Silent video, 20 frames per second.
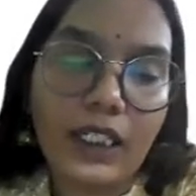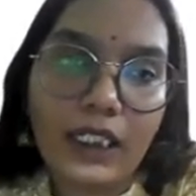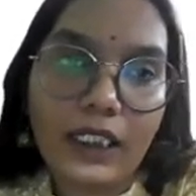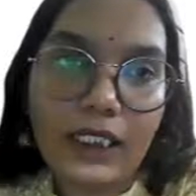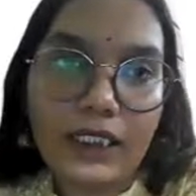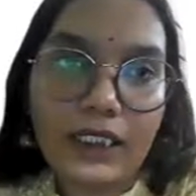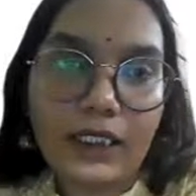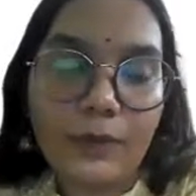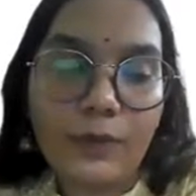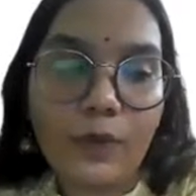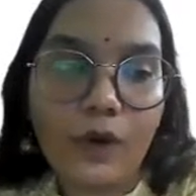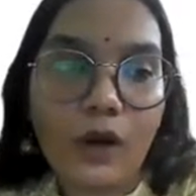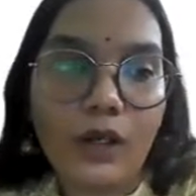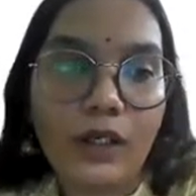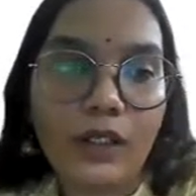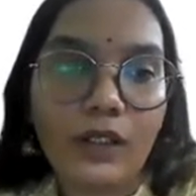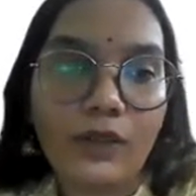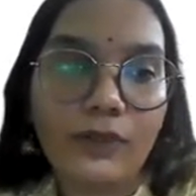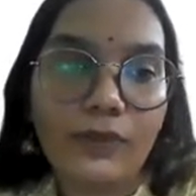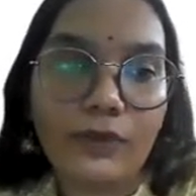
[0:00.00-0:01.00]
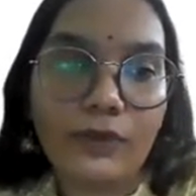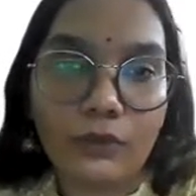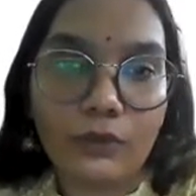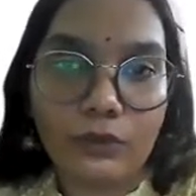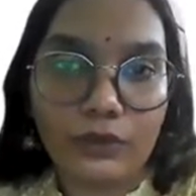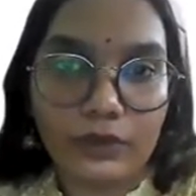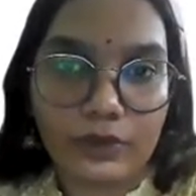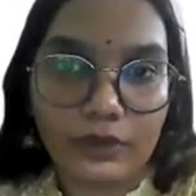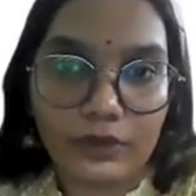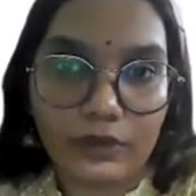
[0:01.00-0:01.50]
It is a body of
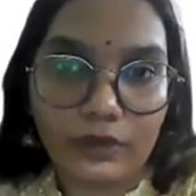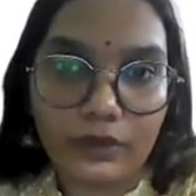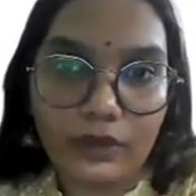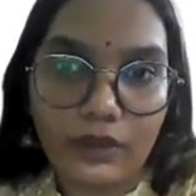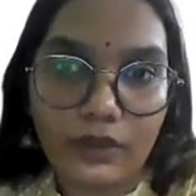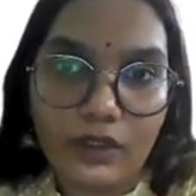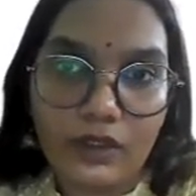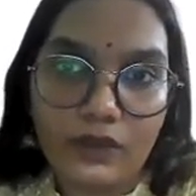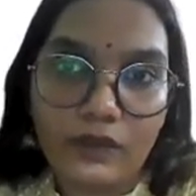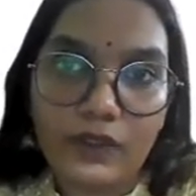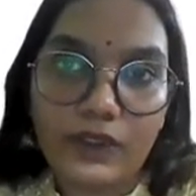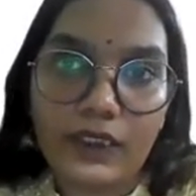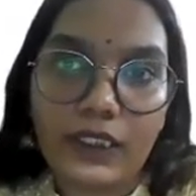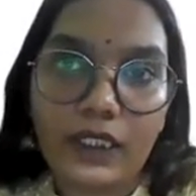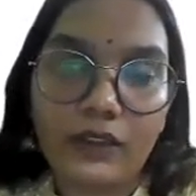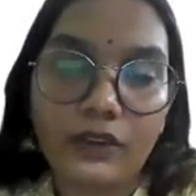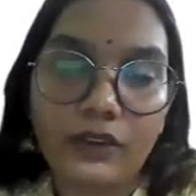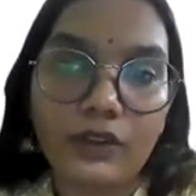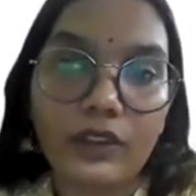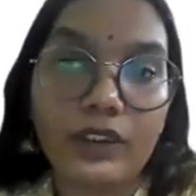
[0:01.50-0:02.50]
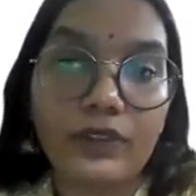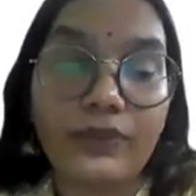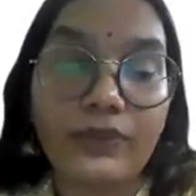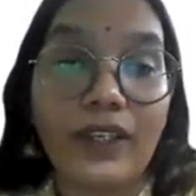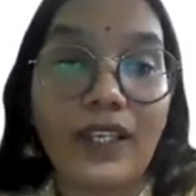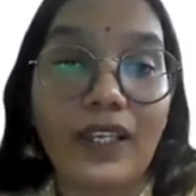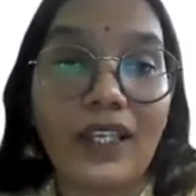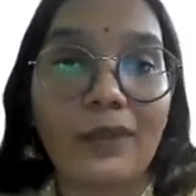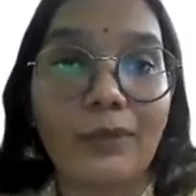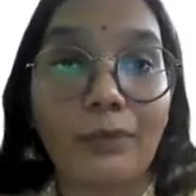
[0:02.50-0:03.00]
rules which ensures
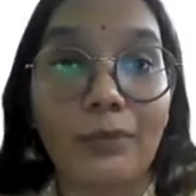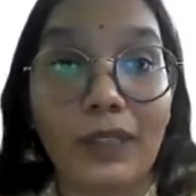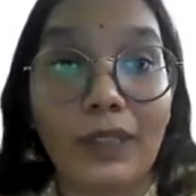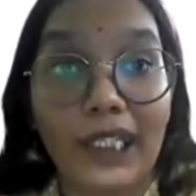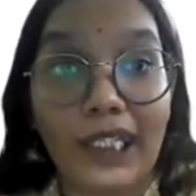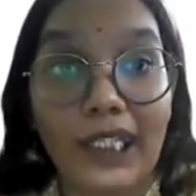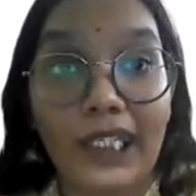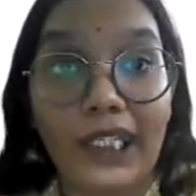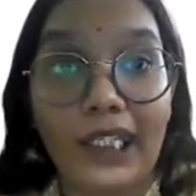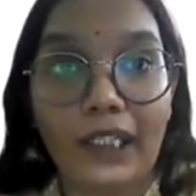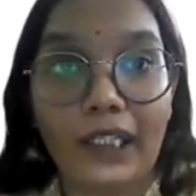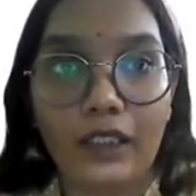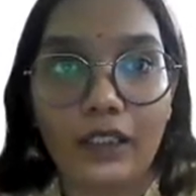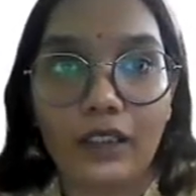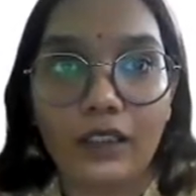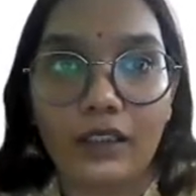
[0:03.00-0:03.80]
fair play